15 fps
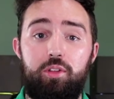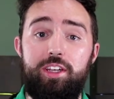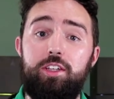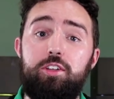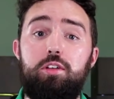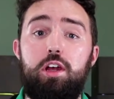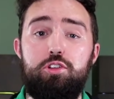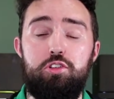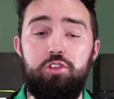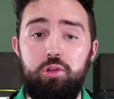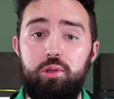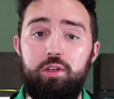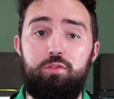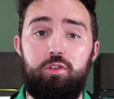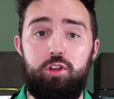or the International
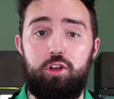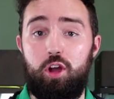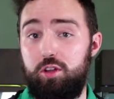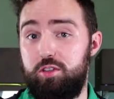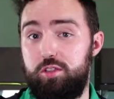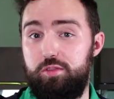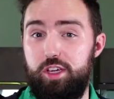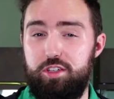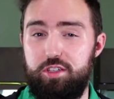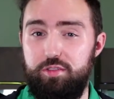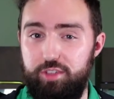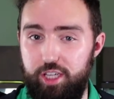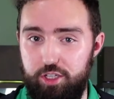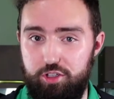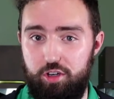Union for the
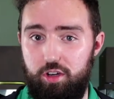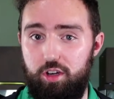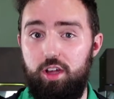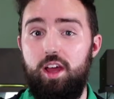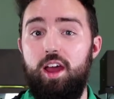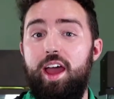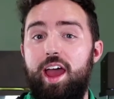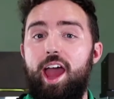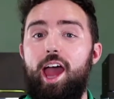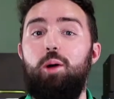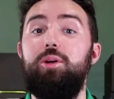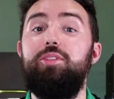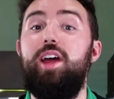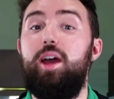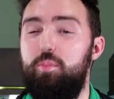Conservation of Nature.
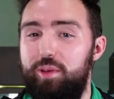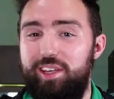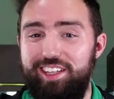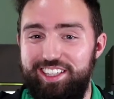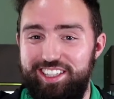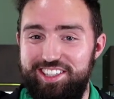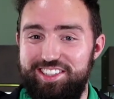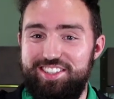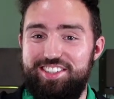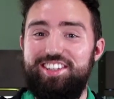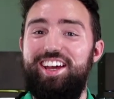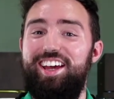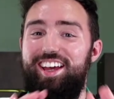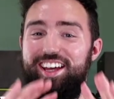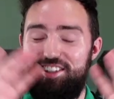And what that
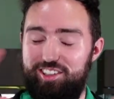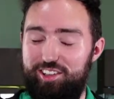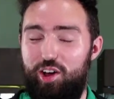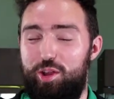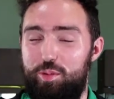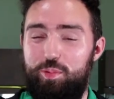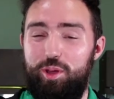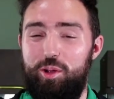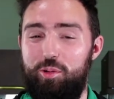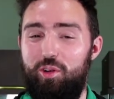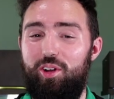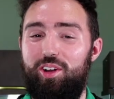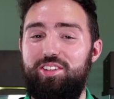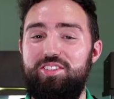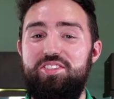means, it's a lot of big
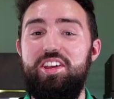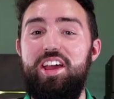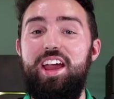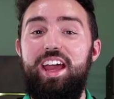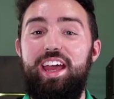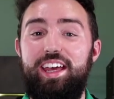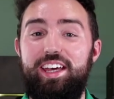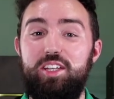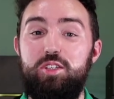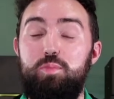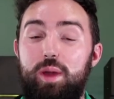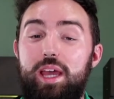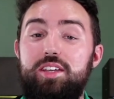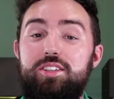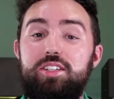words, is
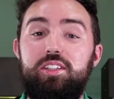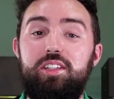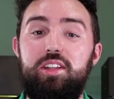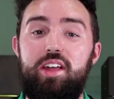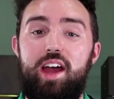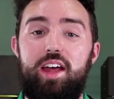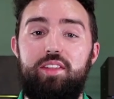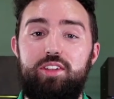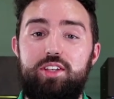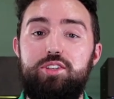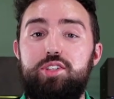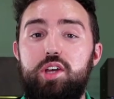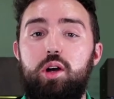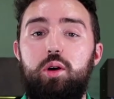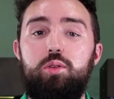basically that
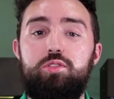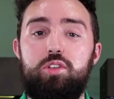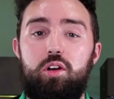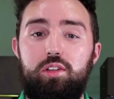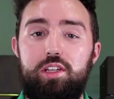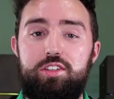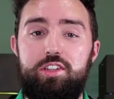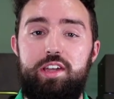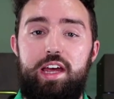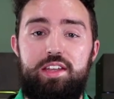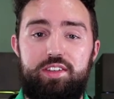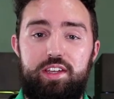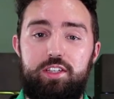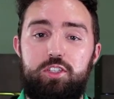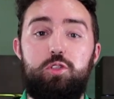these toads are listed
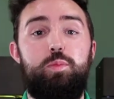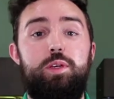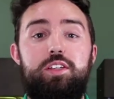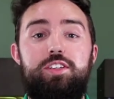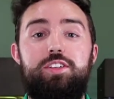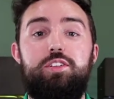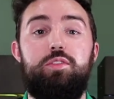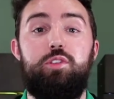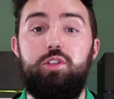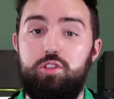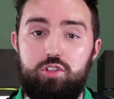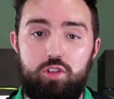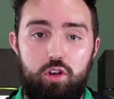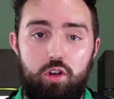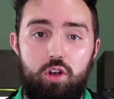as a species of
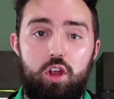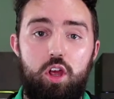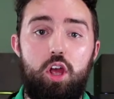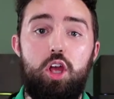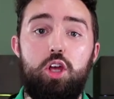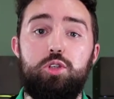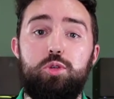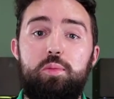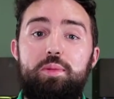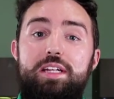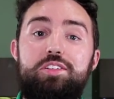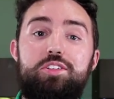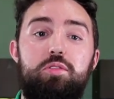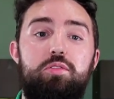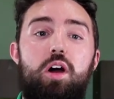concern. So it
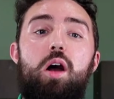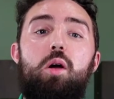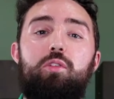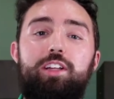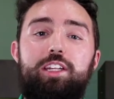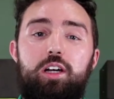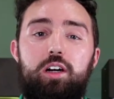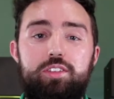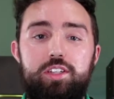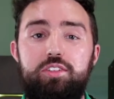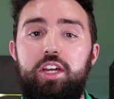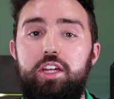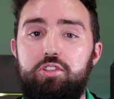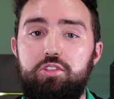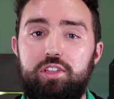means they're not really on the
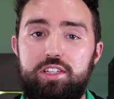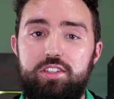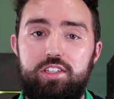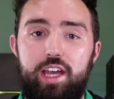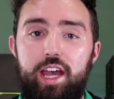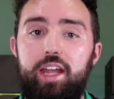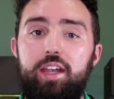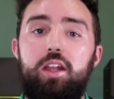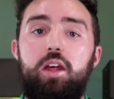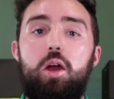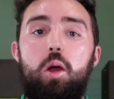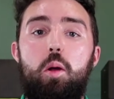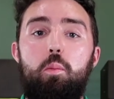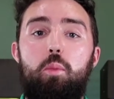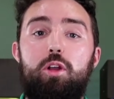endangered list yet,
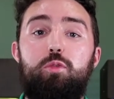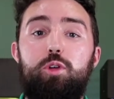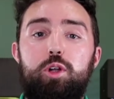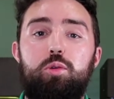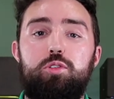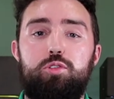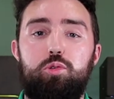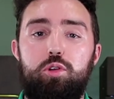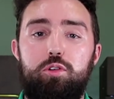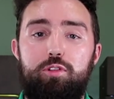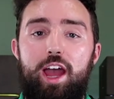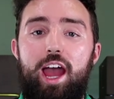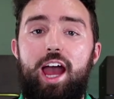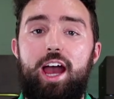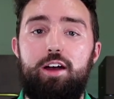but if we don't sort of
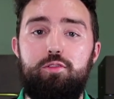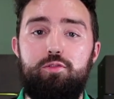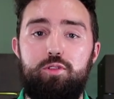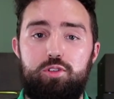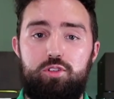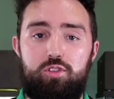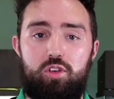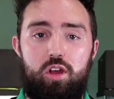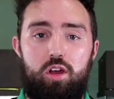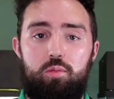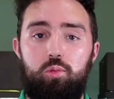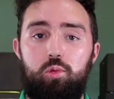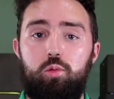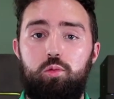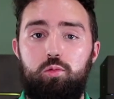have
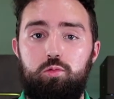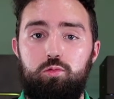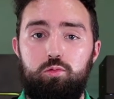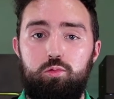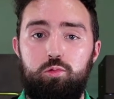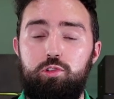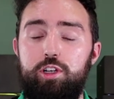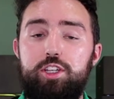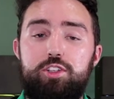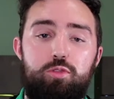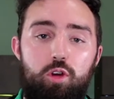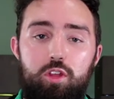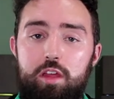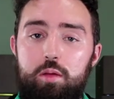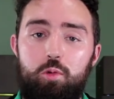some reach
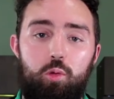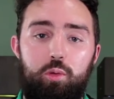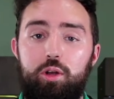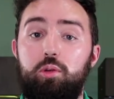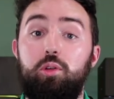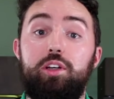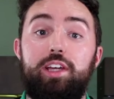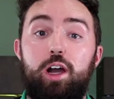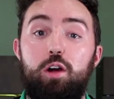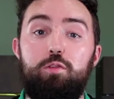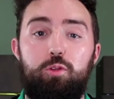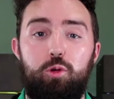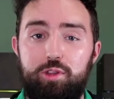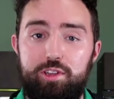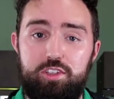for them or we don't look out
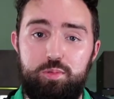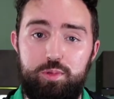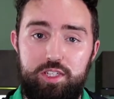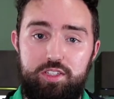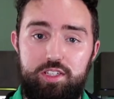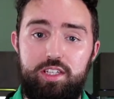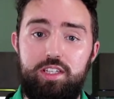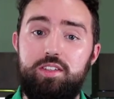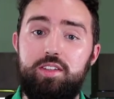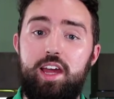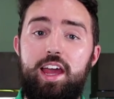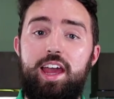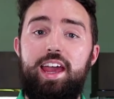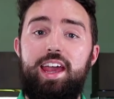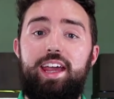for this species,
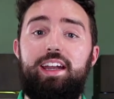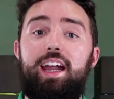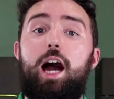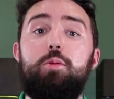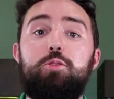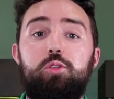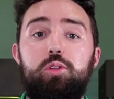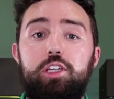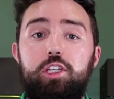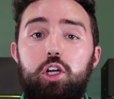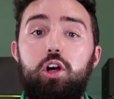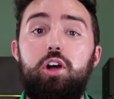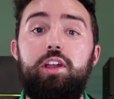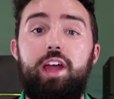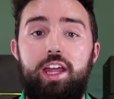it absolutely
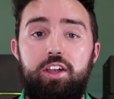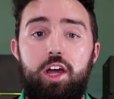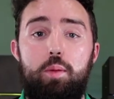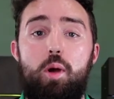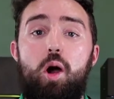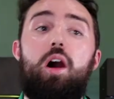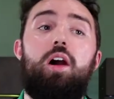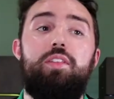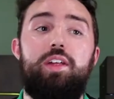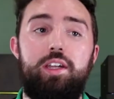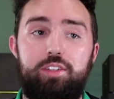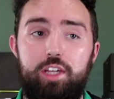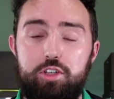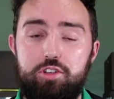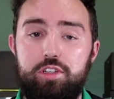could end up on that
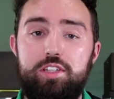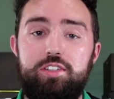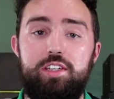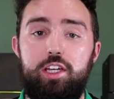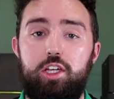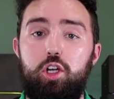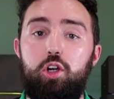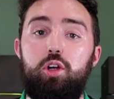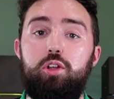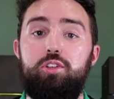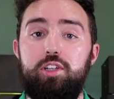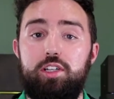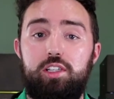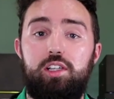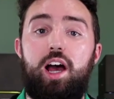endangered list and it
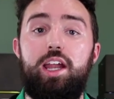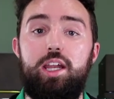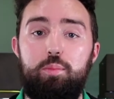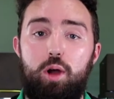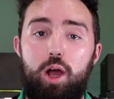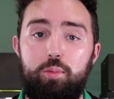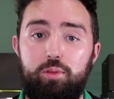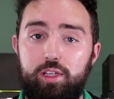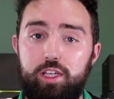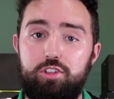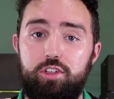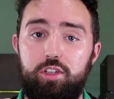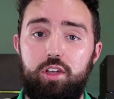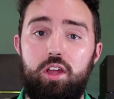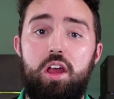could decline in
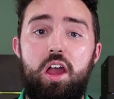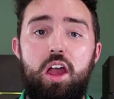population.